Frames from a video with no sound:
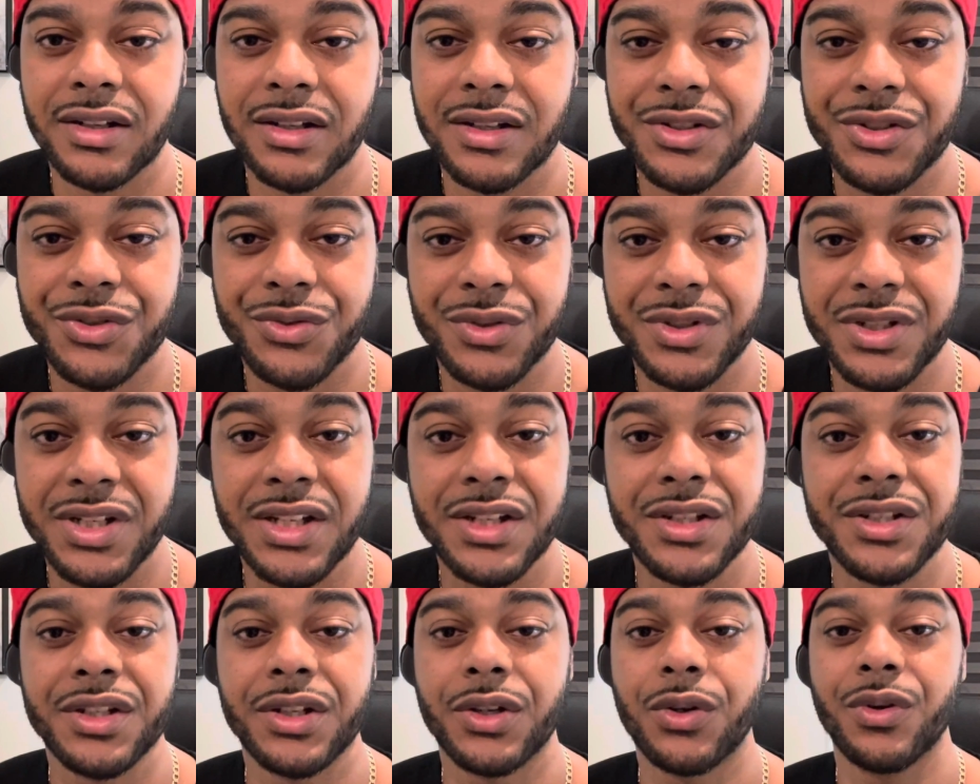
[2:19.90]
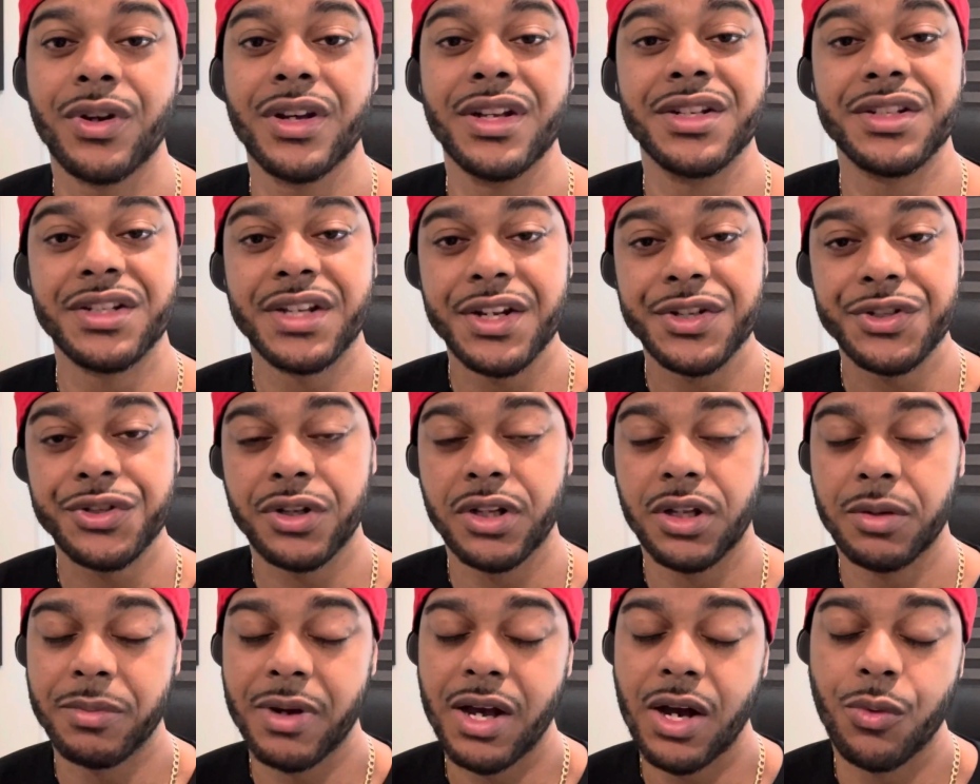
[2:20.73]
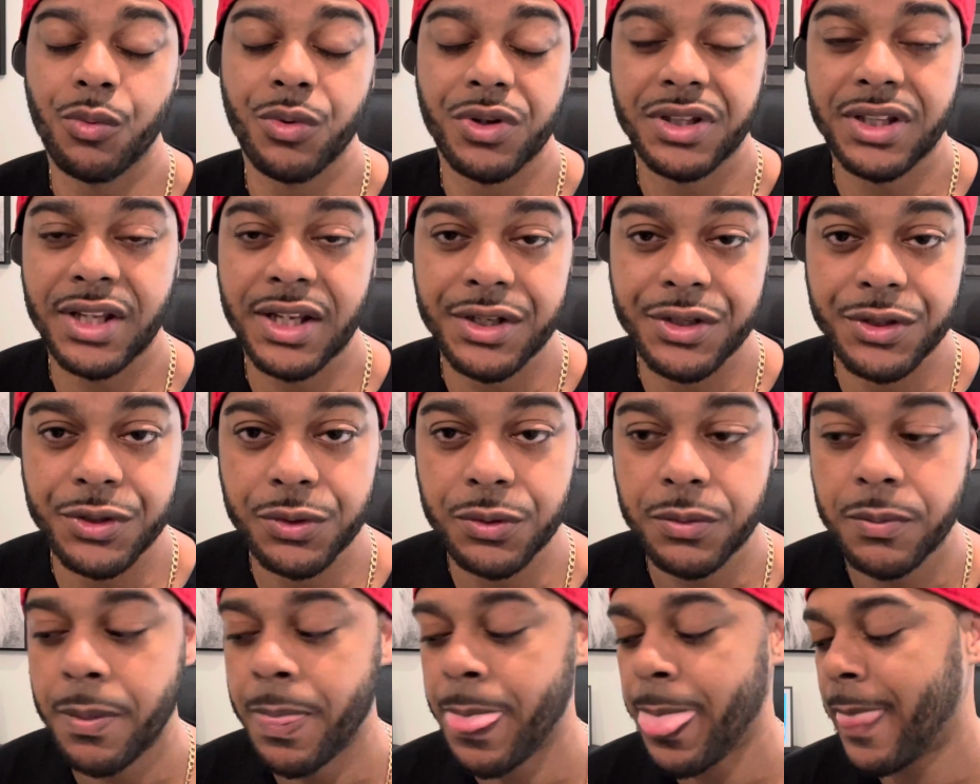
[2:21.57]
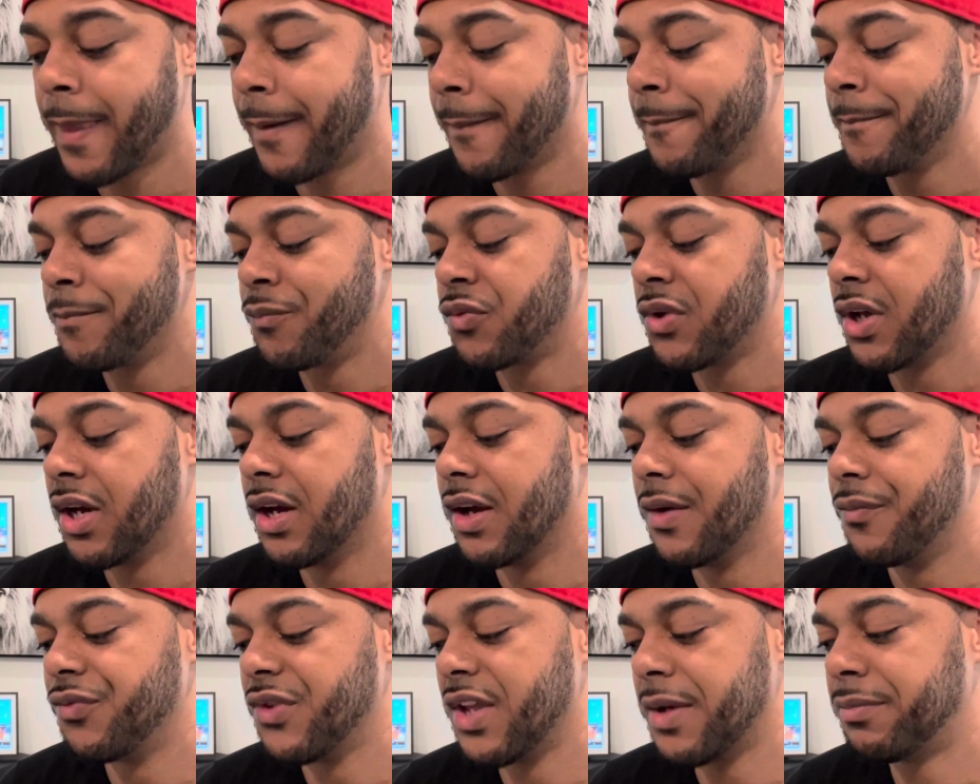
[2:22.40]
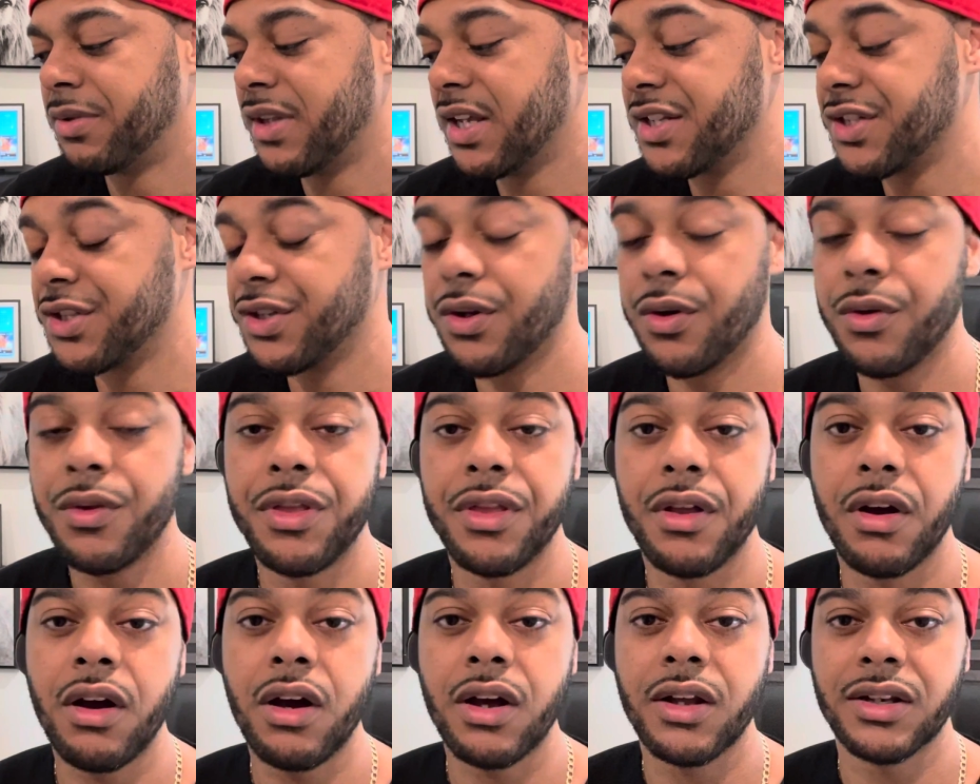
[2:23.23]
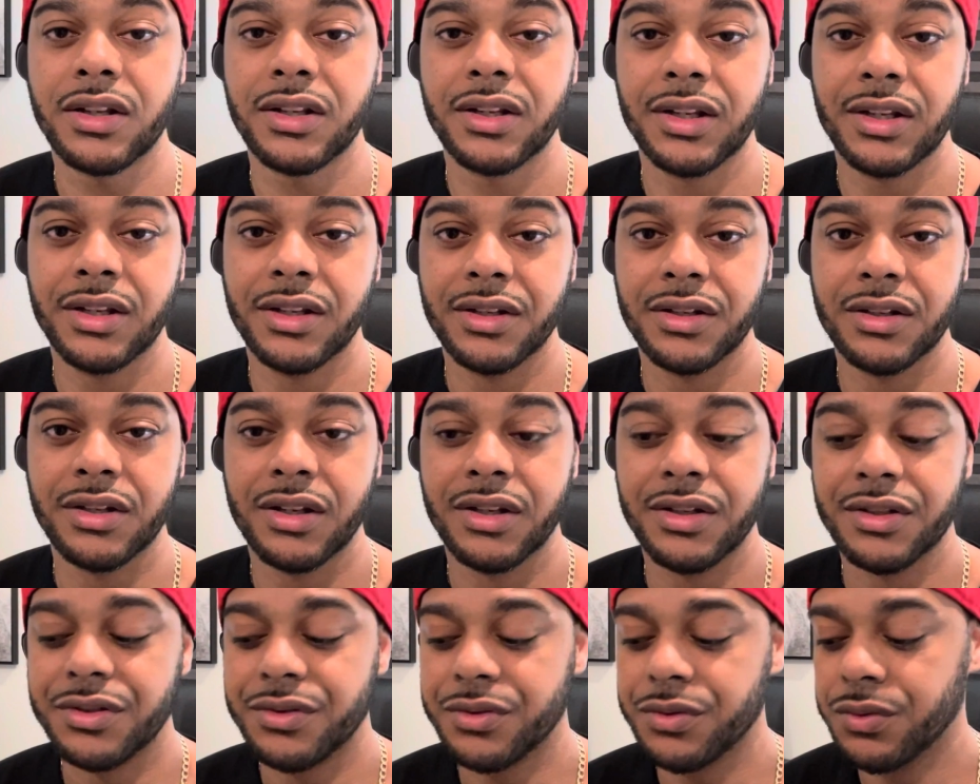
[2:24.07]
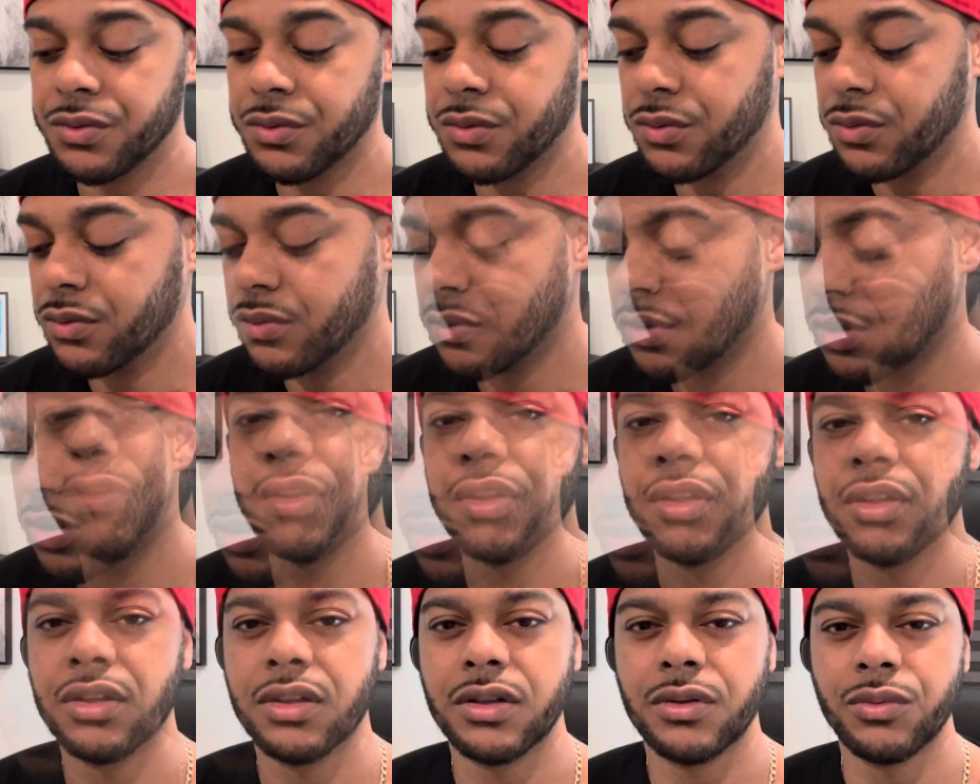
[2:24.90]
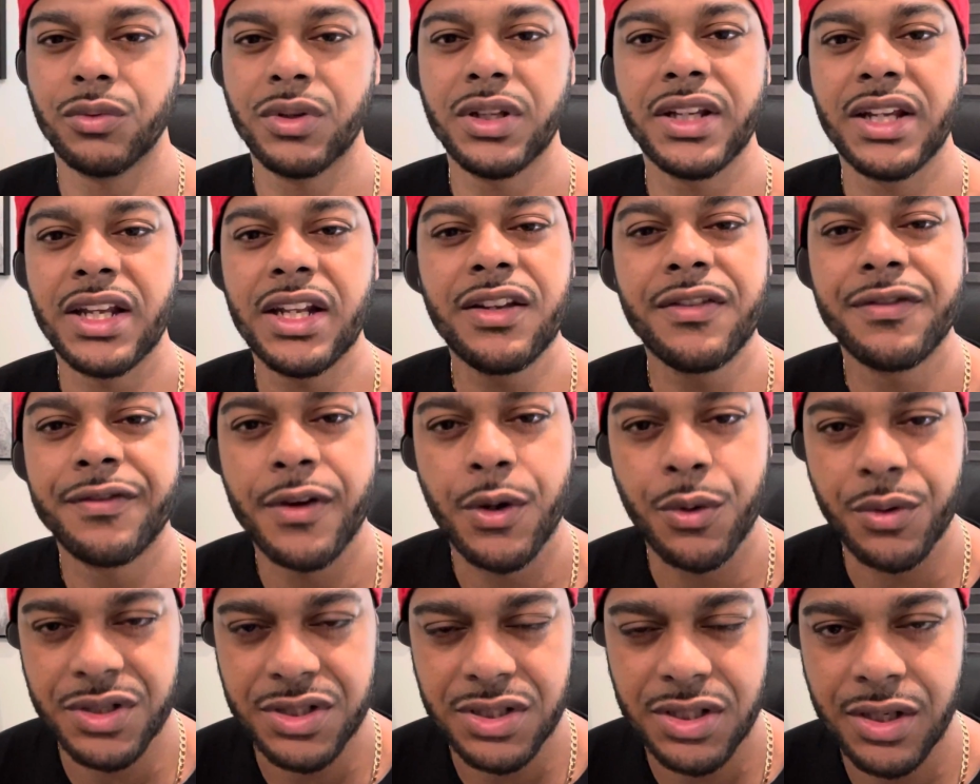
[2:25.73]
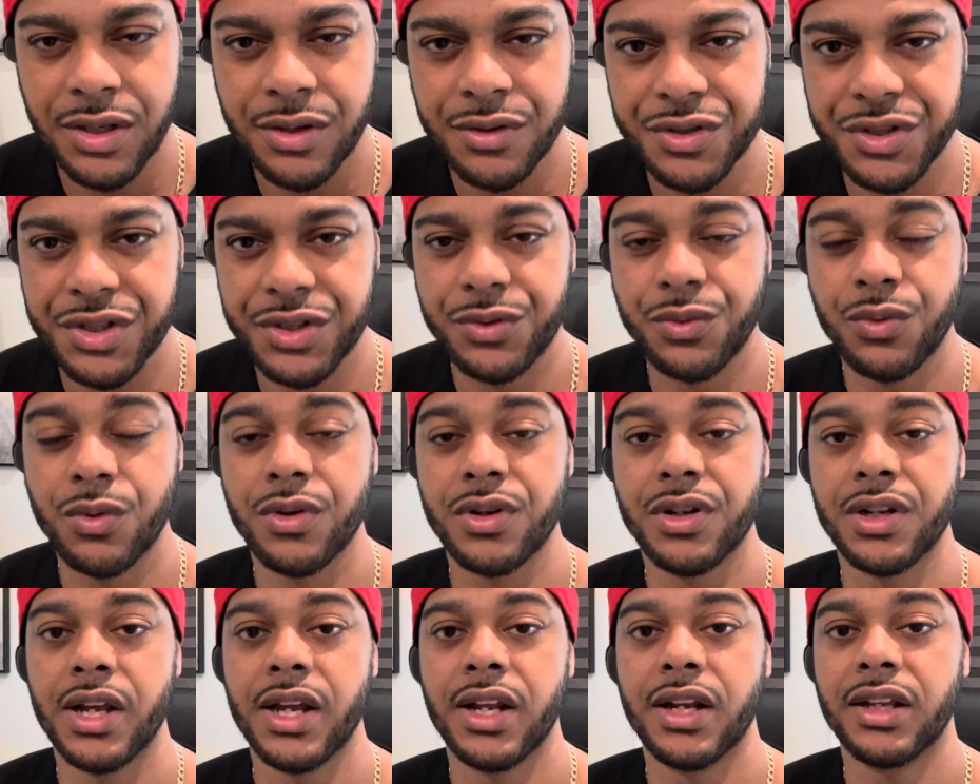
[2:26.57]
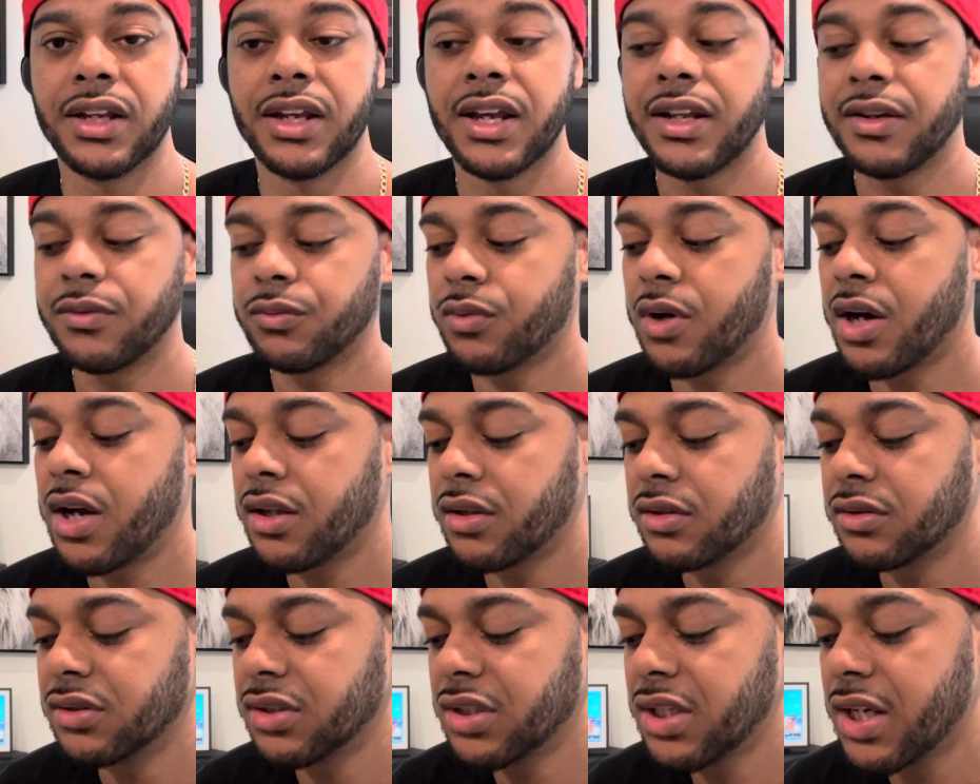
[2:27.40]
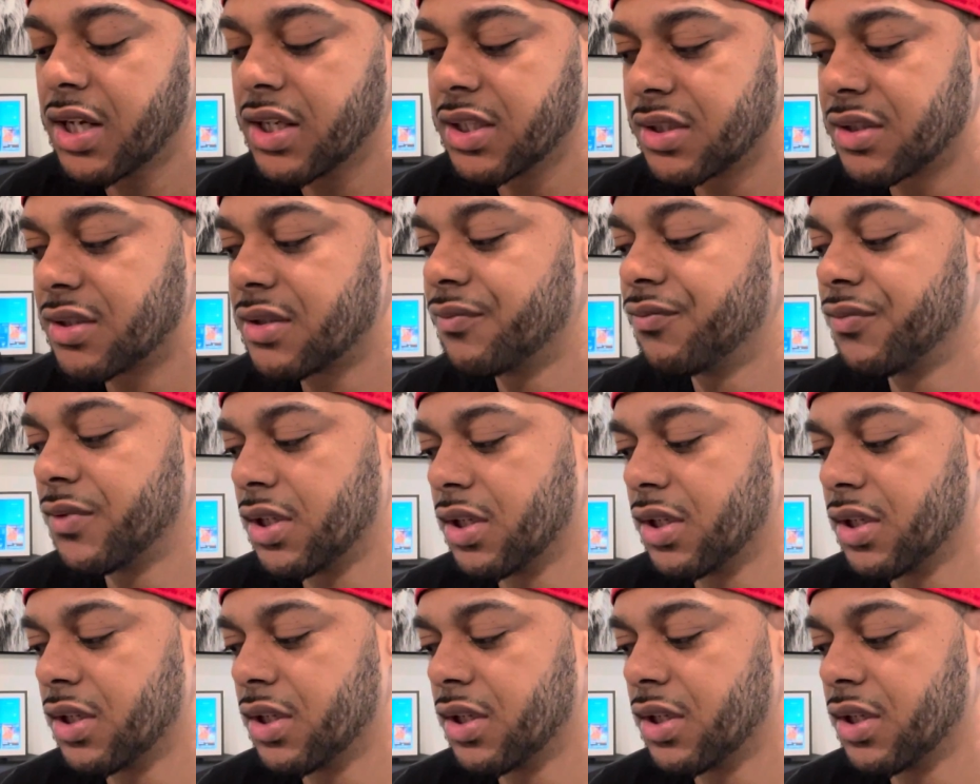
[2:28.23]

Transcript: strategic or intentional about what they do. They place no thought into really any focused energy toward dating. And while, yes,